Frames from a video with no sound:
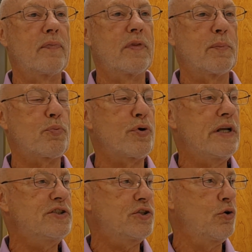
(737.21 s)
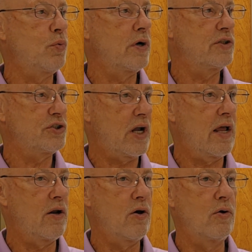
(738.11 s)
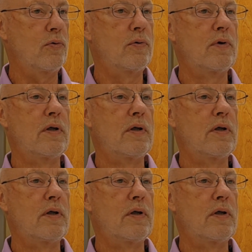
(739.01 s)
the priests who were at Shiloh,